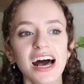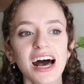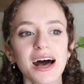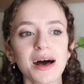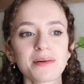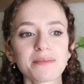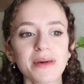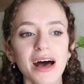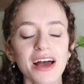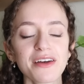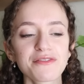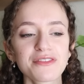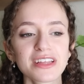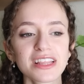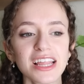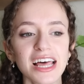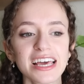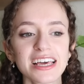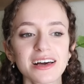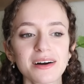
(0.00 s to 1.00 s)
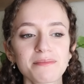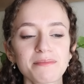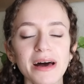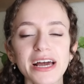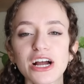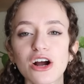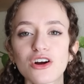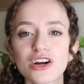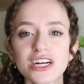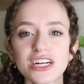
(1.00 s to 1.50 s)
I feel like my
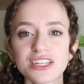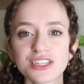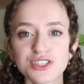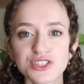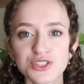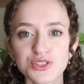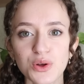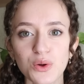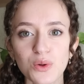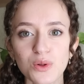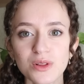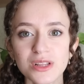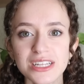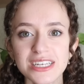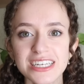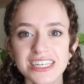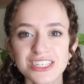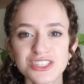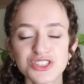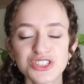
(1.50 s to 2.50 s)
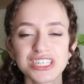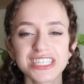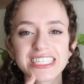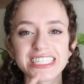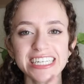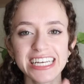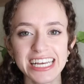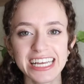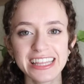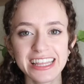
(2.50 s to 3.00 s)
heart and soul is
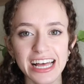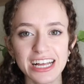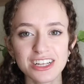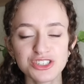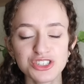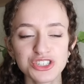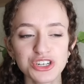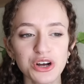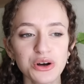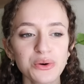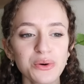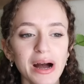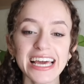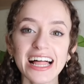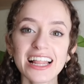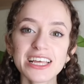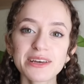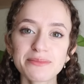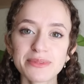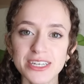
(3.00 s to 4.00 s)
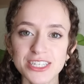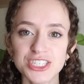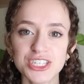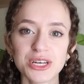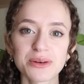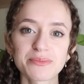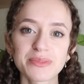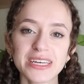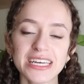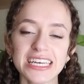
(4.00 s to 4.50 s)
just in that show. Kelly
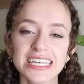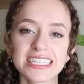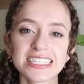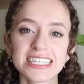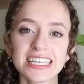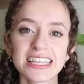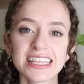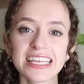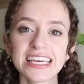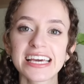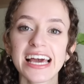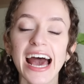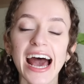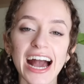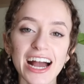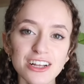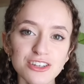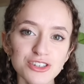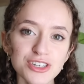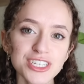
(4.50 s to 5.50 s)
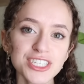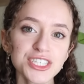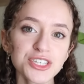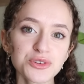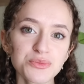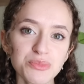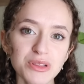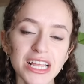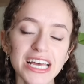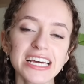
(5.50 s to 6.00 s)
Bishop is the actress
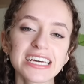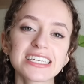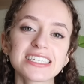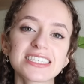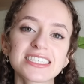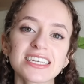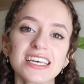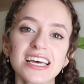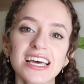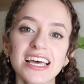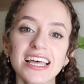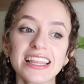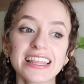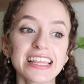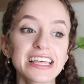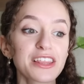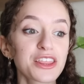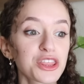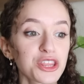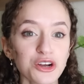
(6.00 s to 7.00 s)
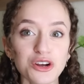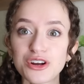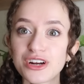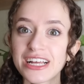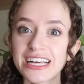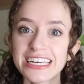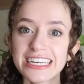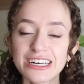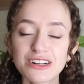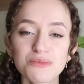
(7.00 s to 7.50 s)
who plays the
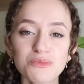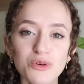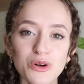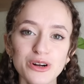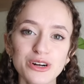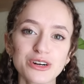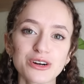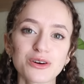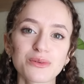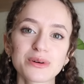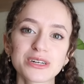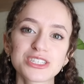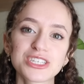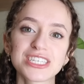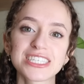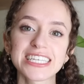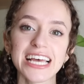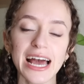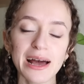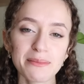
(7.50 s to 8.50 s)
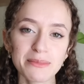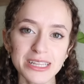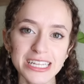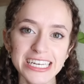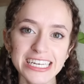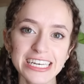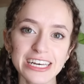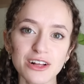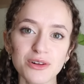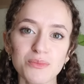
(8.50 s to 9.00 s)
third Gilmore Girl, which is
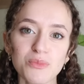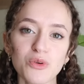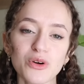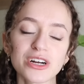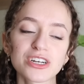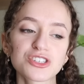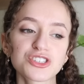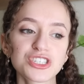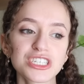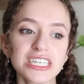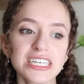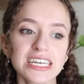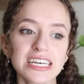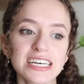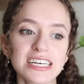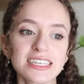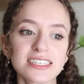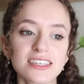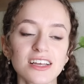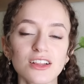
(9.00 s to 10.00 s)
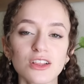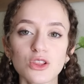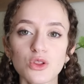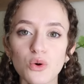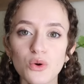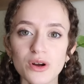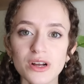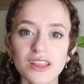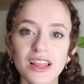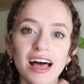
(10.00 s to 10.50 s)
Emily Gilmore. She is
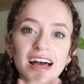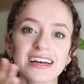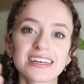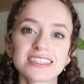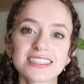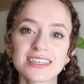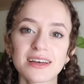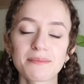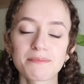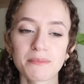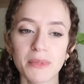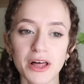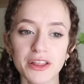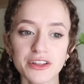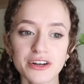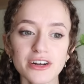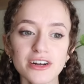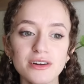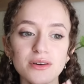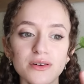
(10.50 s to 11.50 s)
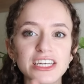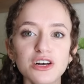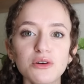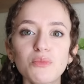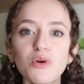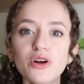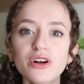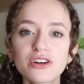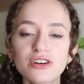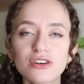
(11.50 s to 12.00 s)
Lorelai's mother.
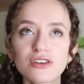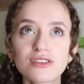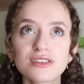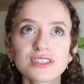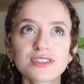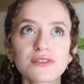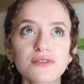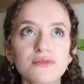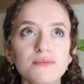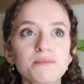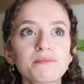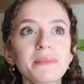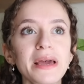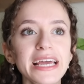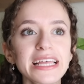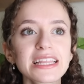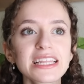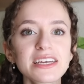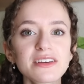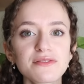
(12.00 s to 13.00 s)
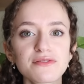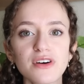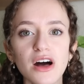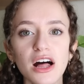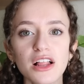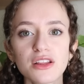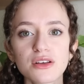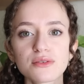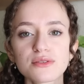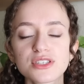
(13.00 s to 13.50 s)
Gilmore Girls mainly
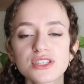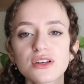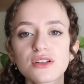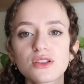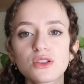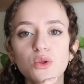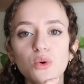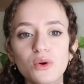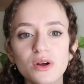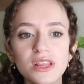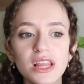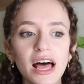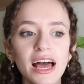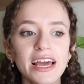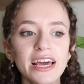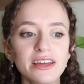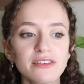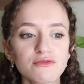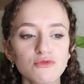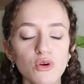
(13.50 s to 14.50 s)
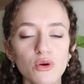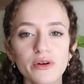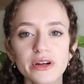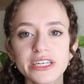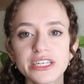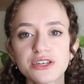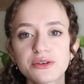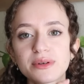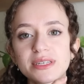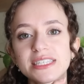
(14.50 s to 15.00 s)
follows Lorelai and
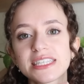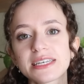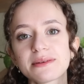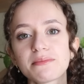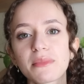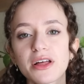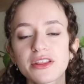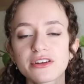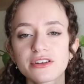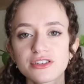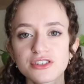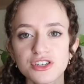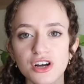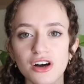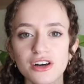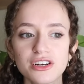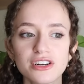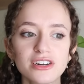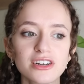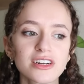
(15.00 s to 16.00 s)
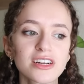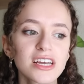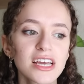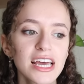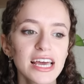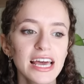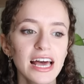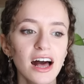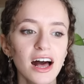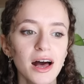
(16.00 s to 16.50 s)
Rory, who is the mother-daughter,
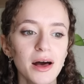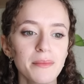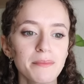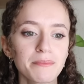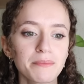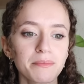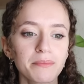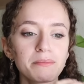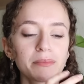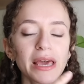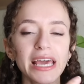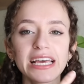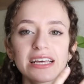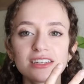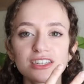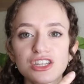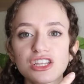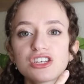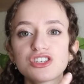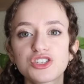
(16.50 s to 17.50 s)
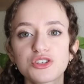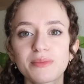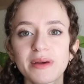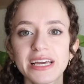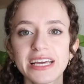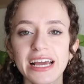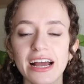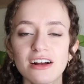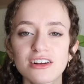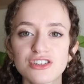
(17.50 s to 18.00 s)
the two
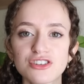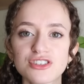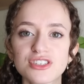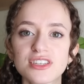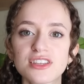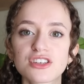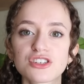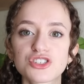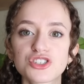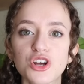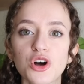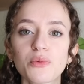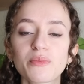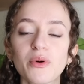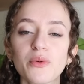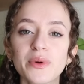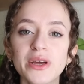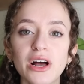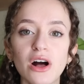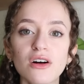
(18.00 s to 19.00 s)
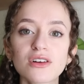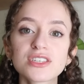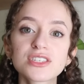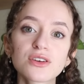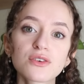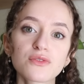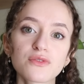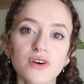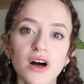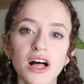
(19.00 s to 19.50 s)
main characters of the show, but we
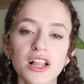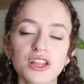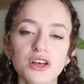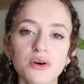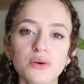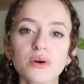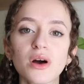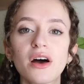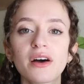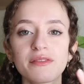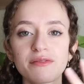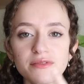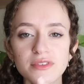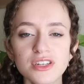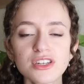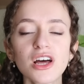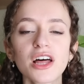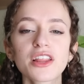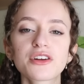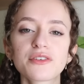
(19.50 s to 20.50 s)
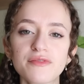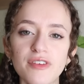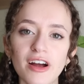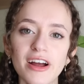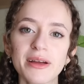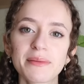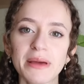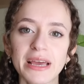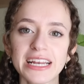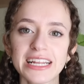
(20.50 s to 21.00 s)
also follow another
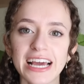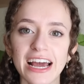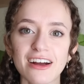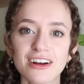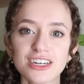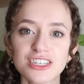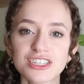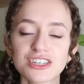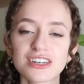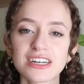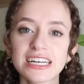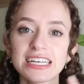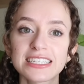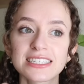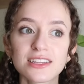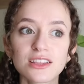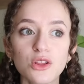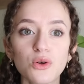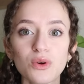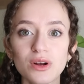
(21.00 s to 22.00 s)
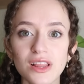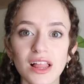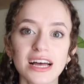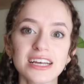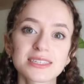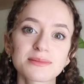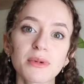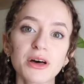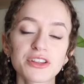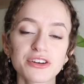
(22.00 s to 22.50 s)
very main character is
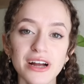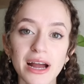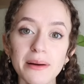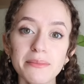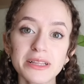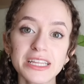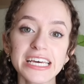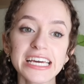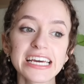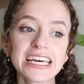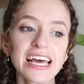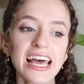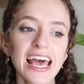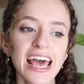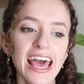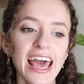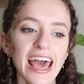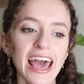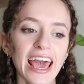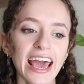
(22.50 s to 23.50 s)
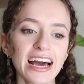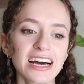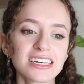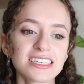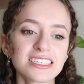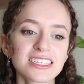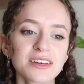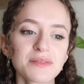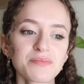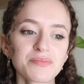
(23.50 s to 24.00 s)
Lorelai's mother, Emily,
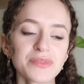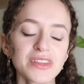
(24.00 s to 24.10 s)
and